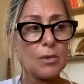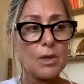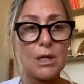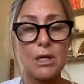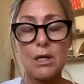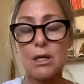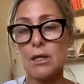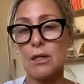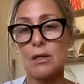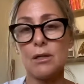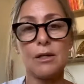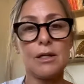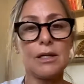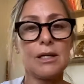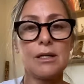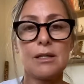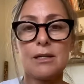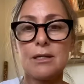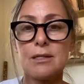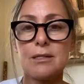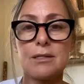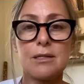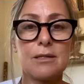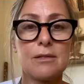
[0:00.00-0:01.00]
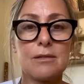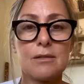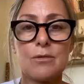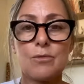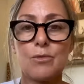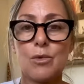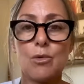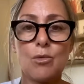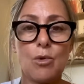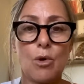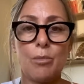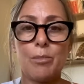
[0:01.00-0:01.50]
it'll hit us and
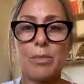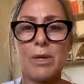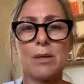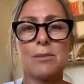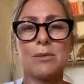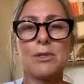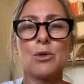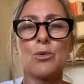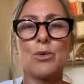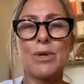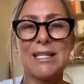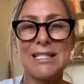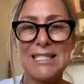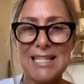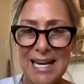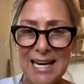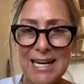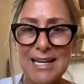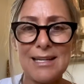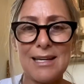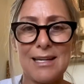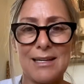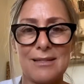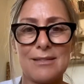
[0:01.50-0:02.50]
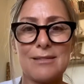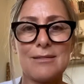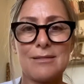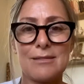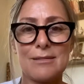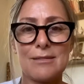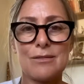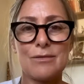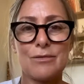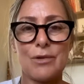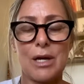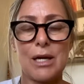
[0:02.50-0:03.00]
we won't be able to retain it,
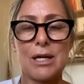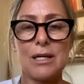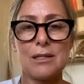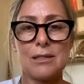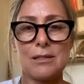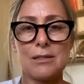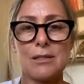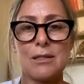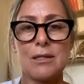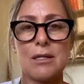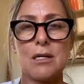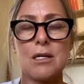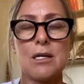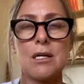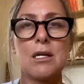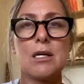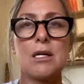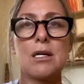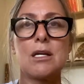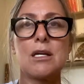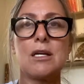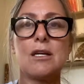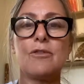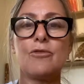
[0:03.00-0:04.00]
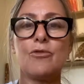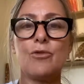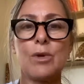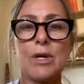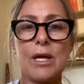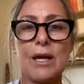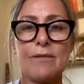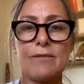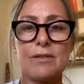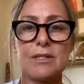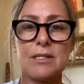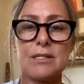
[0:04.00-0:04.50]
right? If we
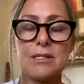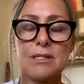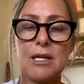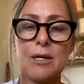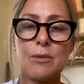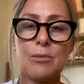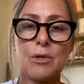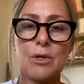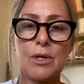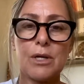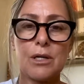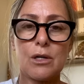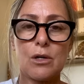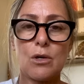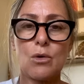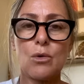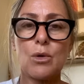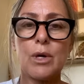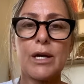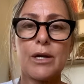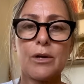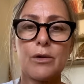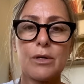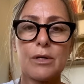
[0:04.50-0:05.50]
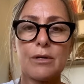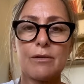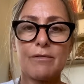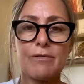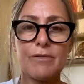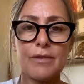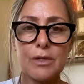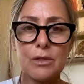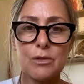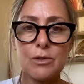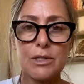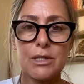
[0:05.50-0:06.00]
have a stable and coherent
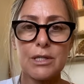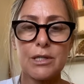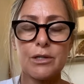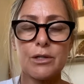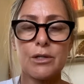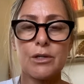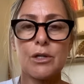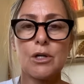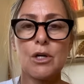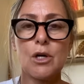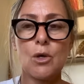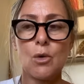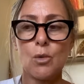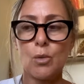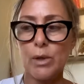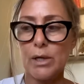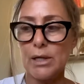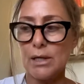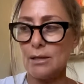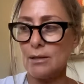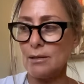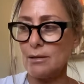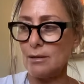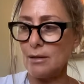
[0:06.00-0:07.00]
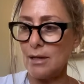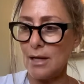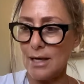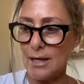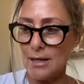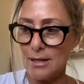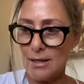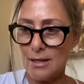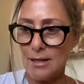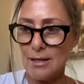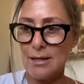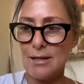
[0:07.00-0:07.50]
field here, we can
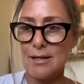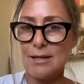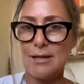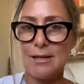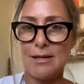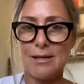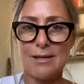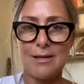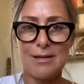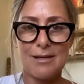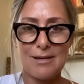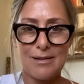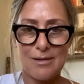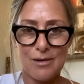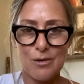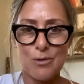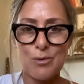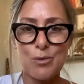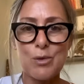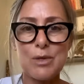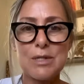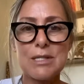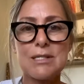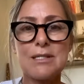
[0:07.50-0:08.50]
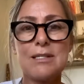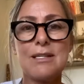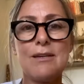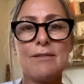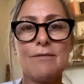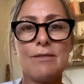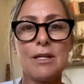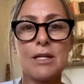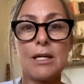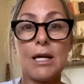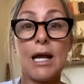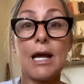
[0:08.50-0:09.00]
like receive
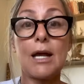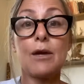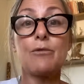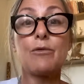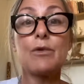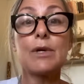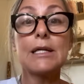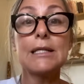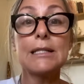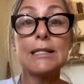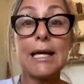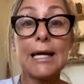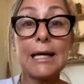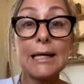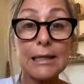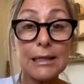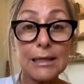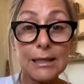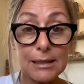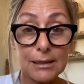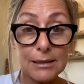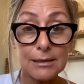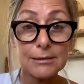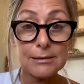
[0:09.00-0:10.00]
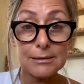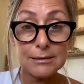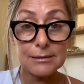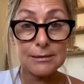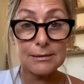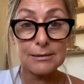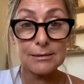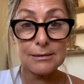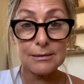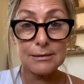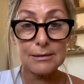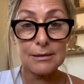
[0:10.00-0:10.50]
it and retain it,
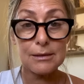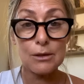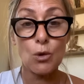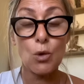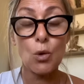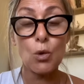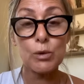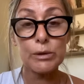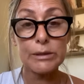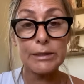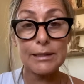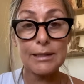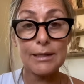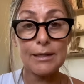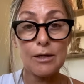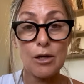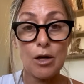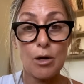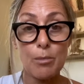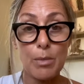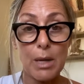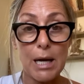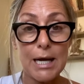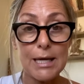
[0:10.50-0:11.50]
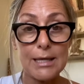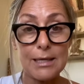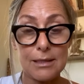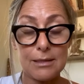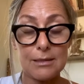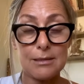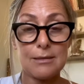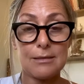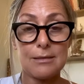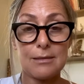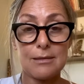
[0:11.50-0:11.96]
hold it in our bodies,